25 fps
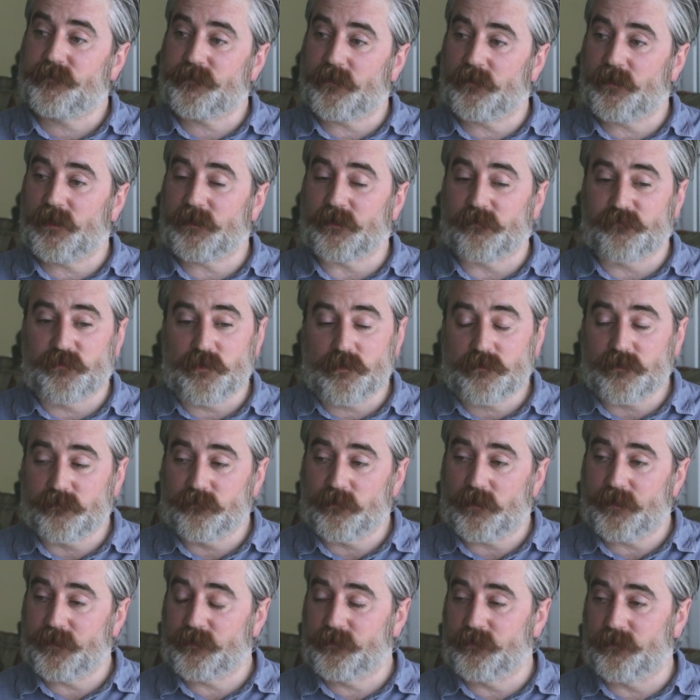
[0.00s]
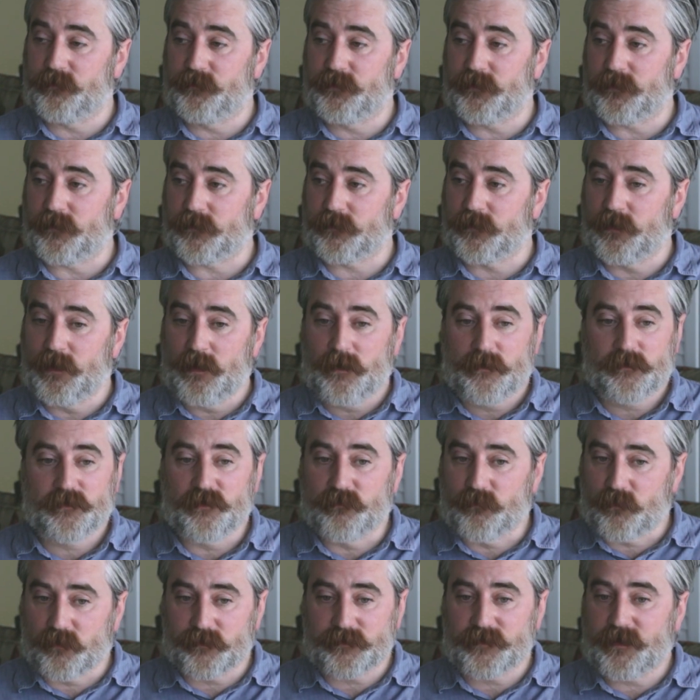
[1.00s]
Yeah. So like if you can write a good book,
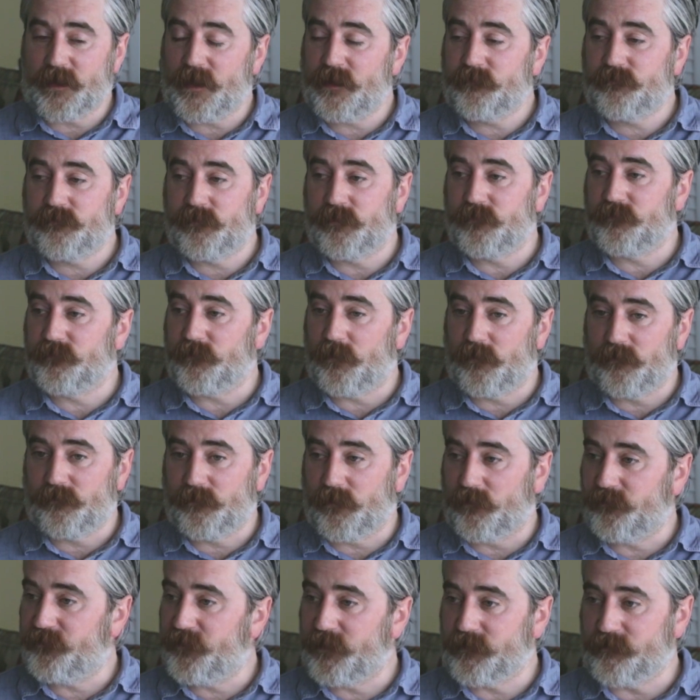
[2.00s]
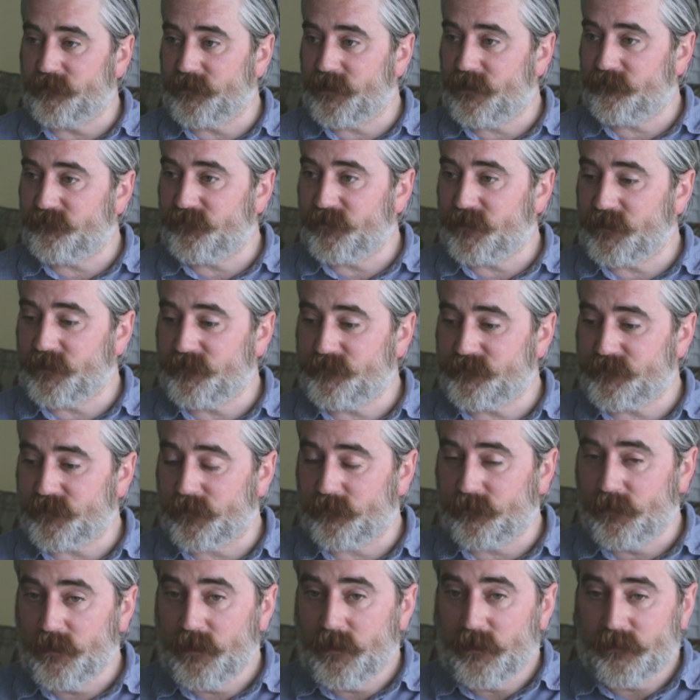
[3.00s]
you're more than capable of figuring everything else
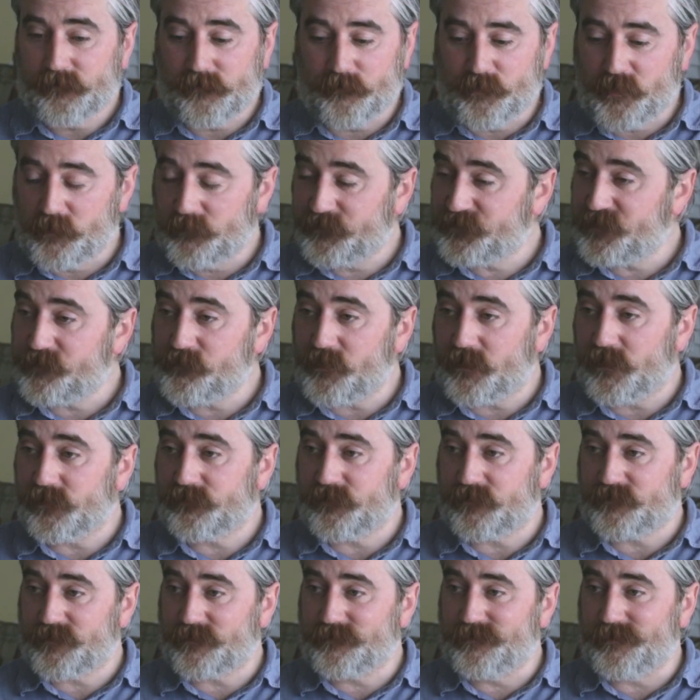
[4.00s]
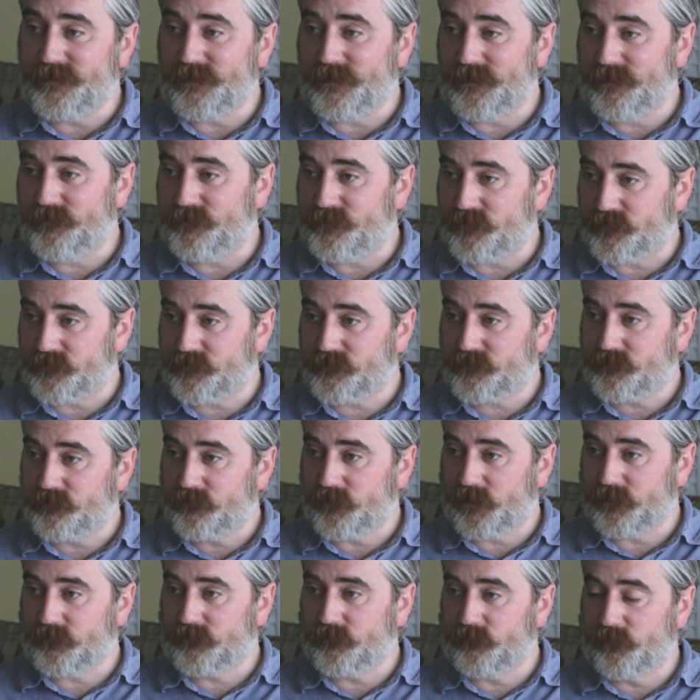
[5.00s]
out. The publishing part, that's actually the easiest,
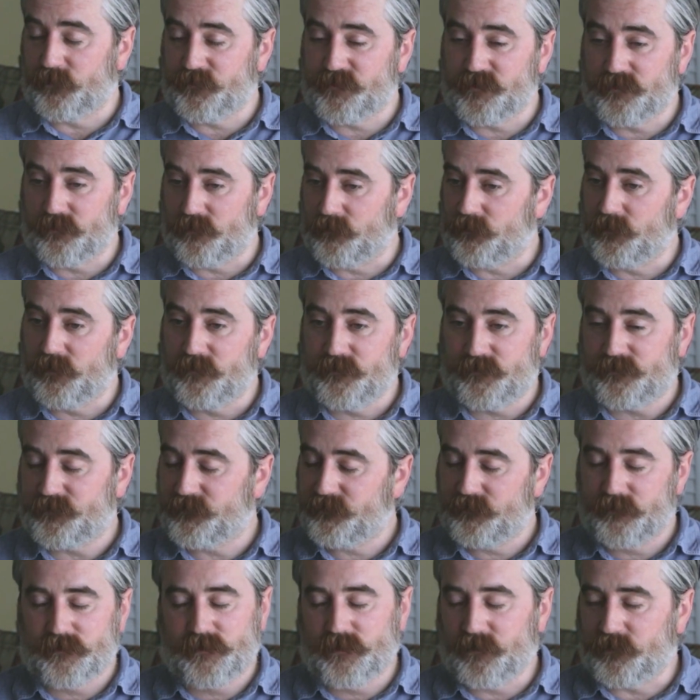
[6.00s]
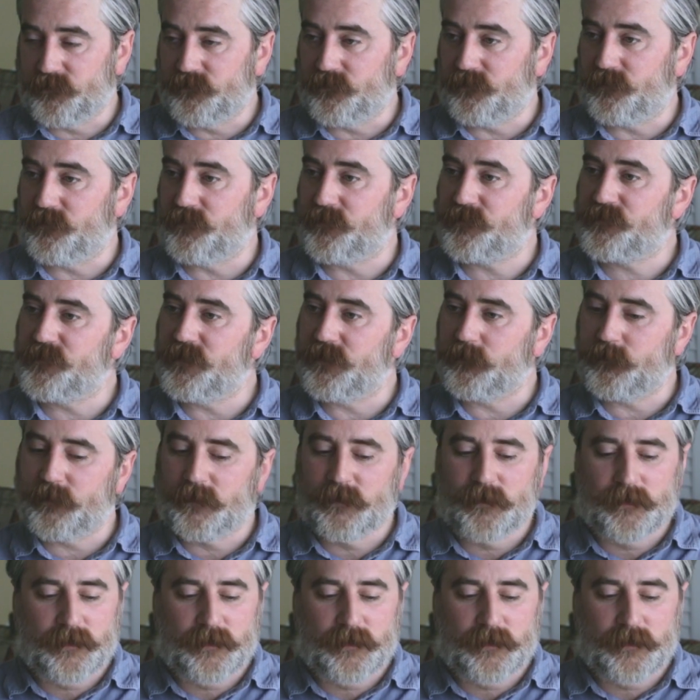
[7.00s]
right? Yeah. Once you do it once, you can do it in your sleep.